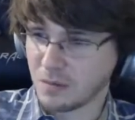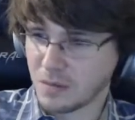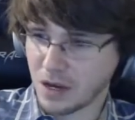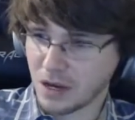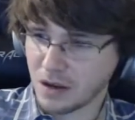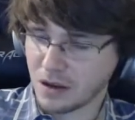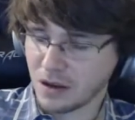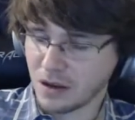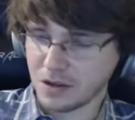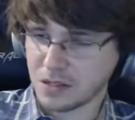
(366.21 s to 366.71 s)

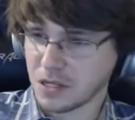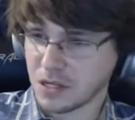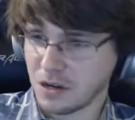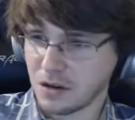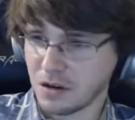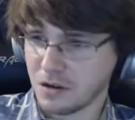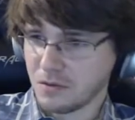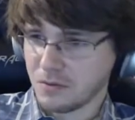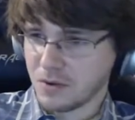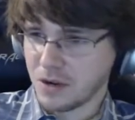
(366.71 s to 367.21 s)
I, I saw
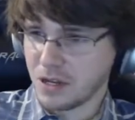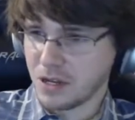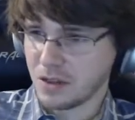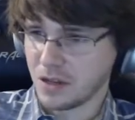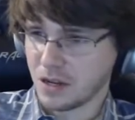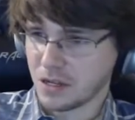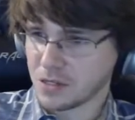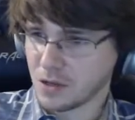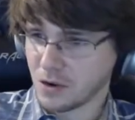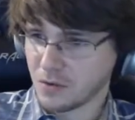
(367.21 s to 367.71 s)
already that
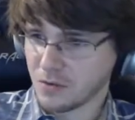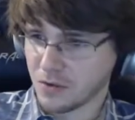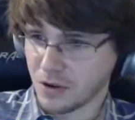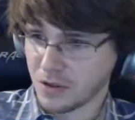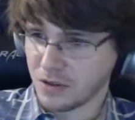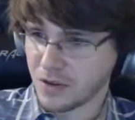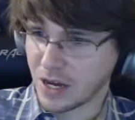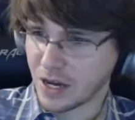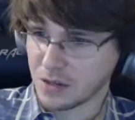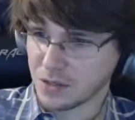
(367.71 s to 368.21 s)
it's over a
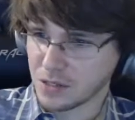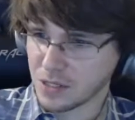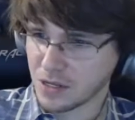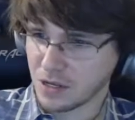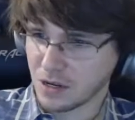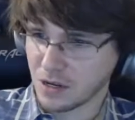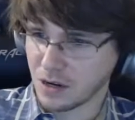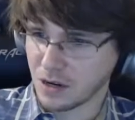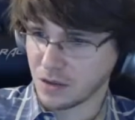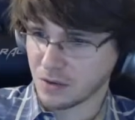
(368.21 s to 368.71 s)
thousand on
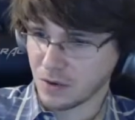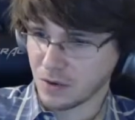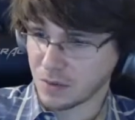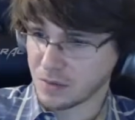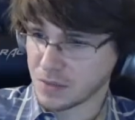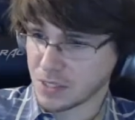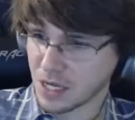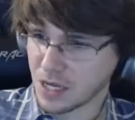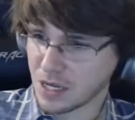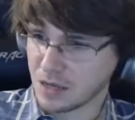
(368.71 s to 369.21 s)
another
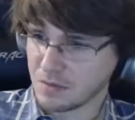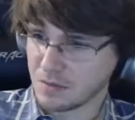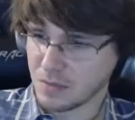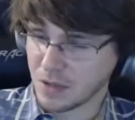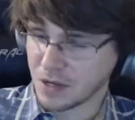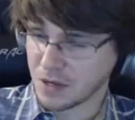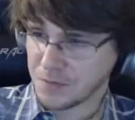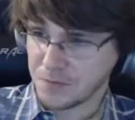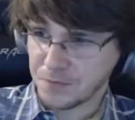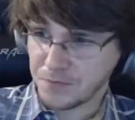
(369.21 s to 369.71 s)
website,
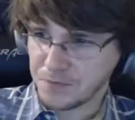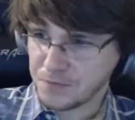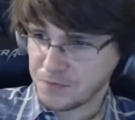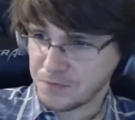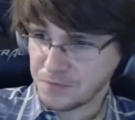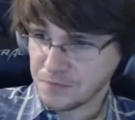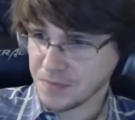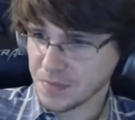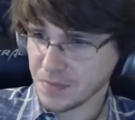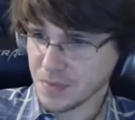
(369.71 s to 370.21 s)
but
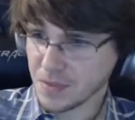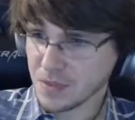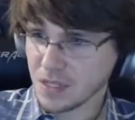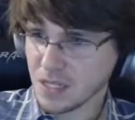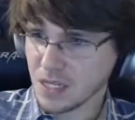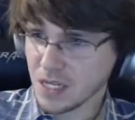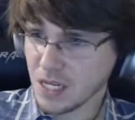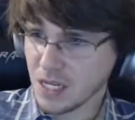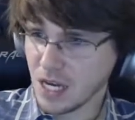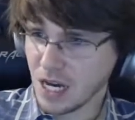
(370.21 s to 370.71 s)

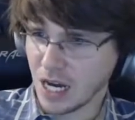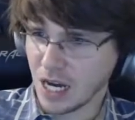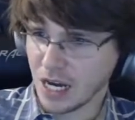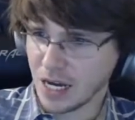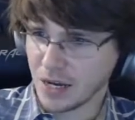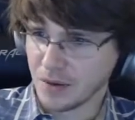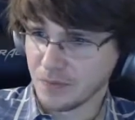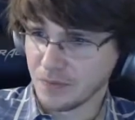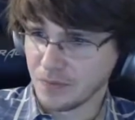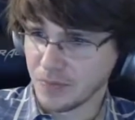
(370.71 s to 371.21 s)

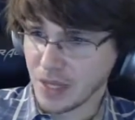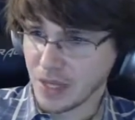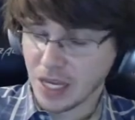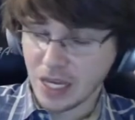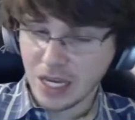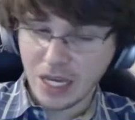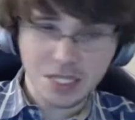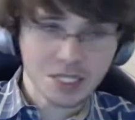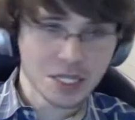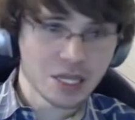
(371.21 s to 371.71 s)
um,
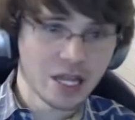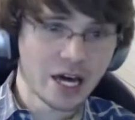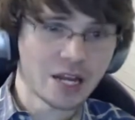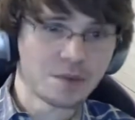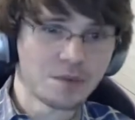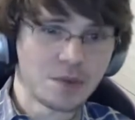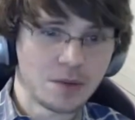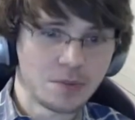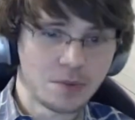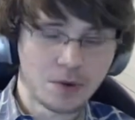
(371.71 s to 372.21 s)
it's a lot of
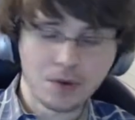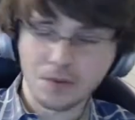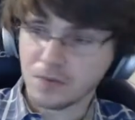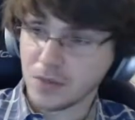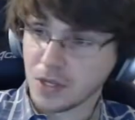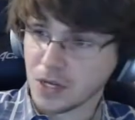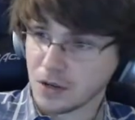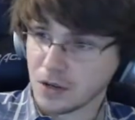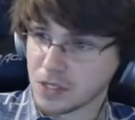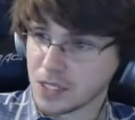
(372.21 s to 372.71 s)
people. You
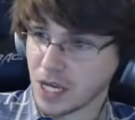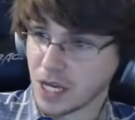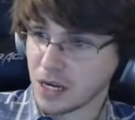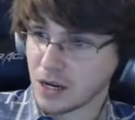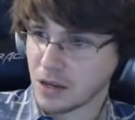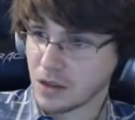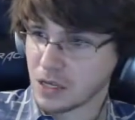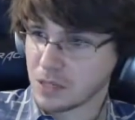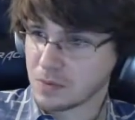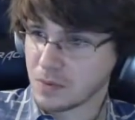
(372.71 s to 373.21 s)
know, it's not
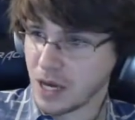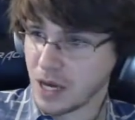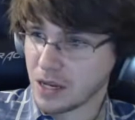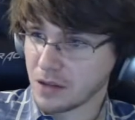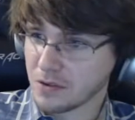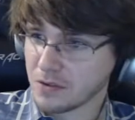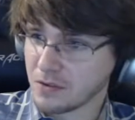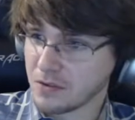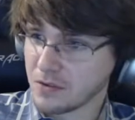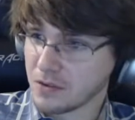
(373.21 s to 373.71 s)
nearly as bad
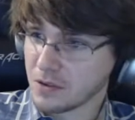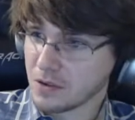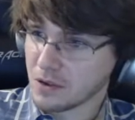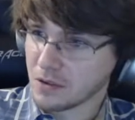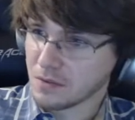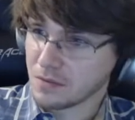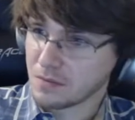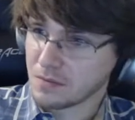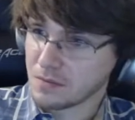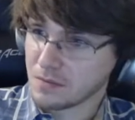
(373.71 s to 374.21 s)
as, you know,
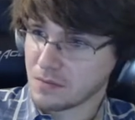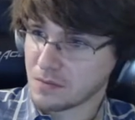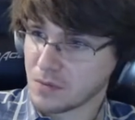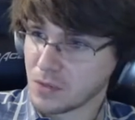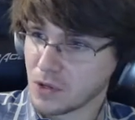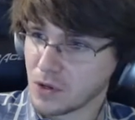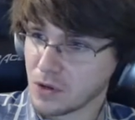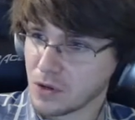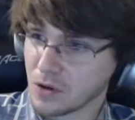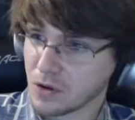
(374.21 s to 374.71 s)

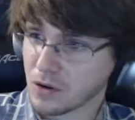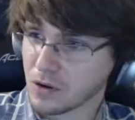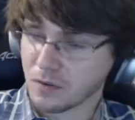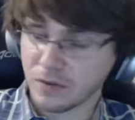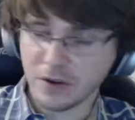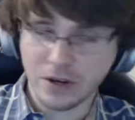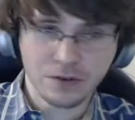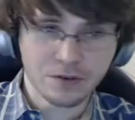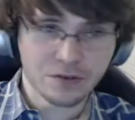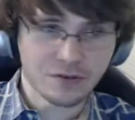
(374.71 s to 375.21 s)
New York over
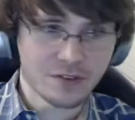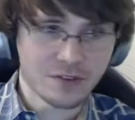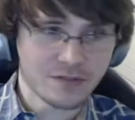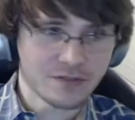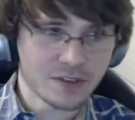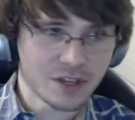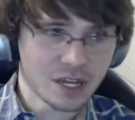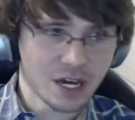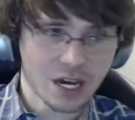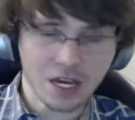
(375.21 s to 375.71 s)
here with
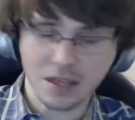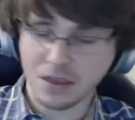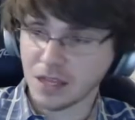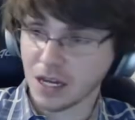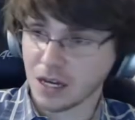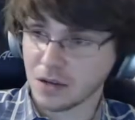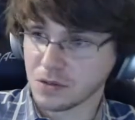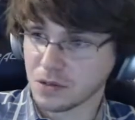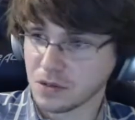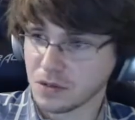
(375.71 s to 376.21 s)

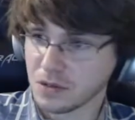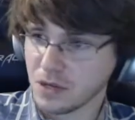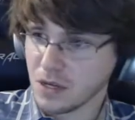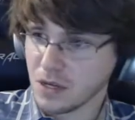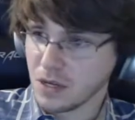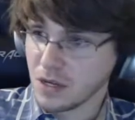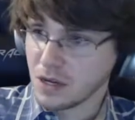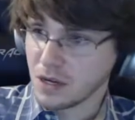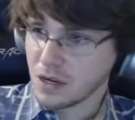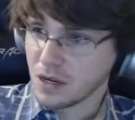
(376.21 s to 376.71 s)
59,000
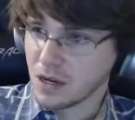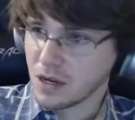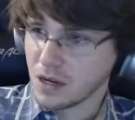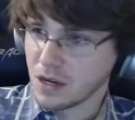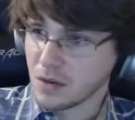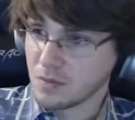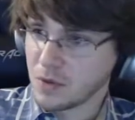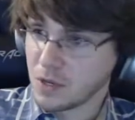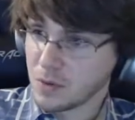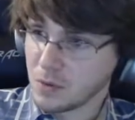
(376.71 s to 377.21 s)
uh,
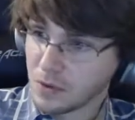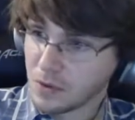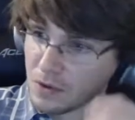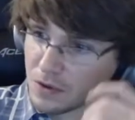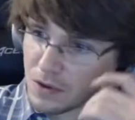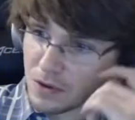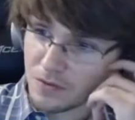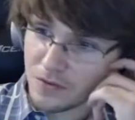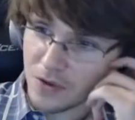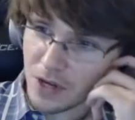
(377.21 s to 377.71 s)
people
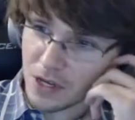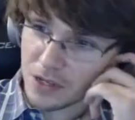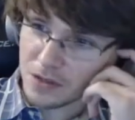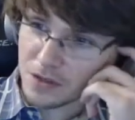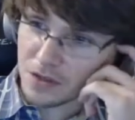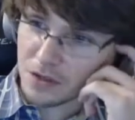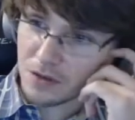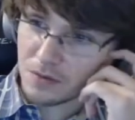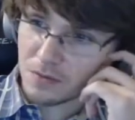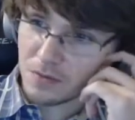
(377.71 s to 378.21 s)

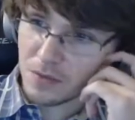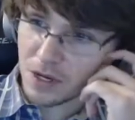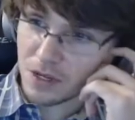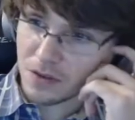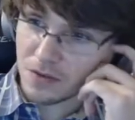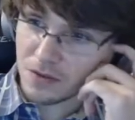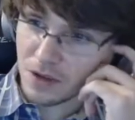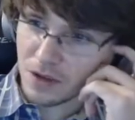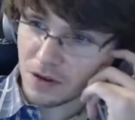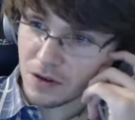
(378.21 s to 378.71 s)
infected, but,
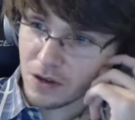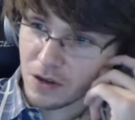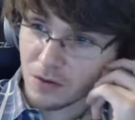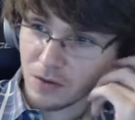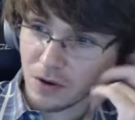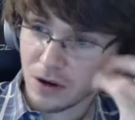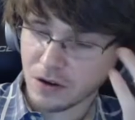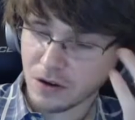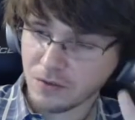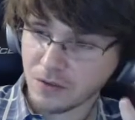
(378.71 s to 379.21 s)
uh, you know,
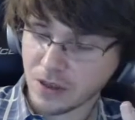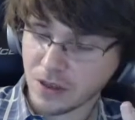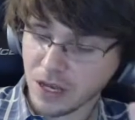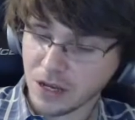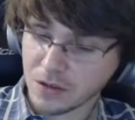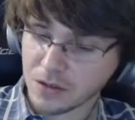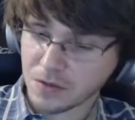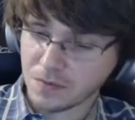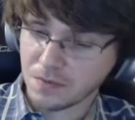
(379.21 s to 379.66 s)
we're over a thousand.